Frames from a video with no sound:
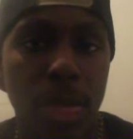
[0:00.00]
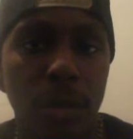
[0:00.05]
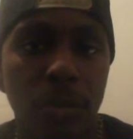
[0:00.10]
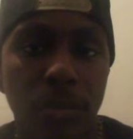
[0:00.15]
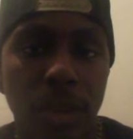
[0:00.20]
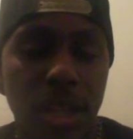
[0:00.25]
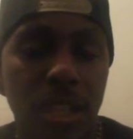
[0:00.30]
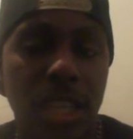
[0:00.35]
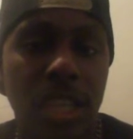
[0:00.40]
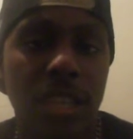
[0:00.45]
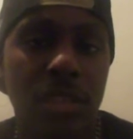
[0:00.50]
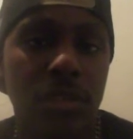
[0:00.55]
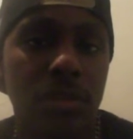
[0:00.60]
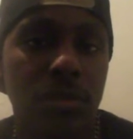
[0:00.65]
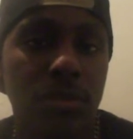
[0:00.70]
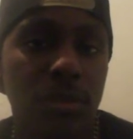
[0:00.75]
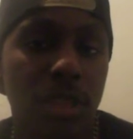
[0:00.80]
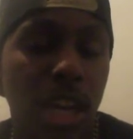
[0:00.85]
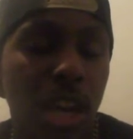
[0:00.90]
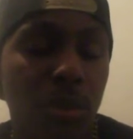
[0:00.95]
Right
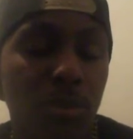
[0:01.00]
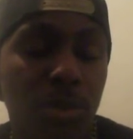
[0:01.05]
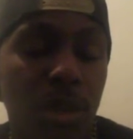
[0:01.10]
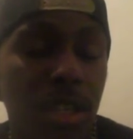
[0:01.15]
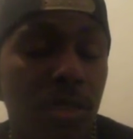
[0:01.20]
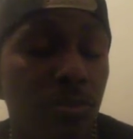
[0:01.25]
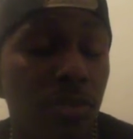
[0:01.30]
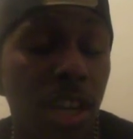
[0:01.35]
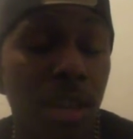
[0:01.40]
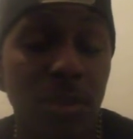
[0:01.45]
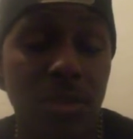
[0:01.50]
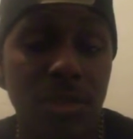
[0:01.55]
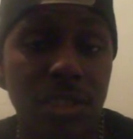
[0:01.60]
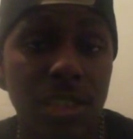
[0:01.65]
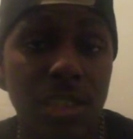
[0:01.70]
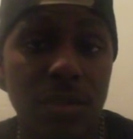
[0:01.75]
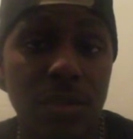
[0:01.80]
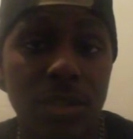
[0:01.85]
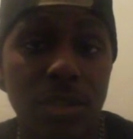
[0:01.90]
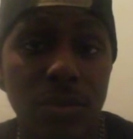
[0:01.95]
now, our best wide
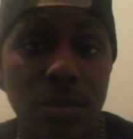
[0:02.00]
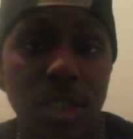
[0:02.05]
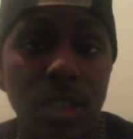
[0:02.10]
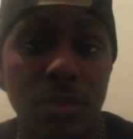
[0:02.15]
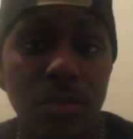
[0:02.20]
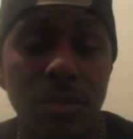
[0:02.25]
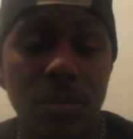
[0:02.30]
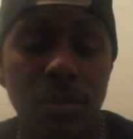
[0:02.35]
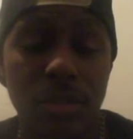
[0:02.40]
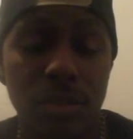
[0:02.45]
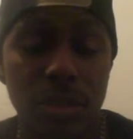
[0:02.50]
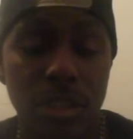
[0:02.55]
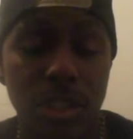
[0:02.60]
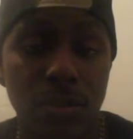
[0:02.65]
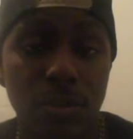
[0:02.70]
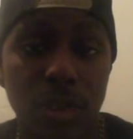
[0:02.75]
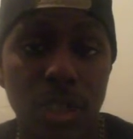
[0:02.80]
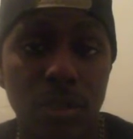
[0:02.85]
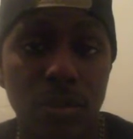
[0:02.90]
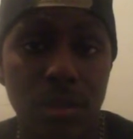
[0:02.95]
receiver is Randall
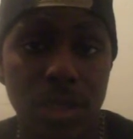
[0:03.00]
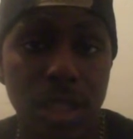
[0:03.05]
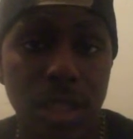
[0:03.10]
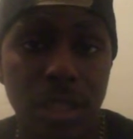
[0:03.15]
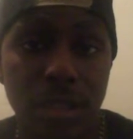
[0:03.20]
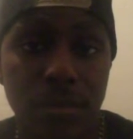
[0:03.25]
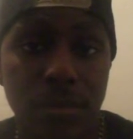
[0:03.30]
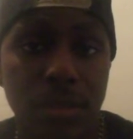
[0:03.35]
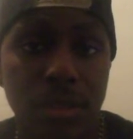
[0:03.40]
Cobb,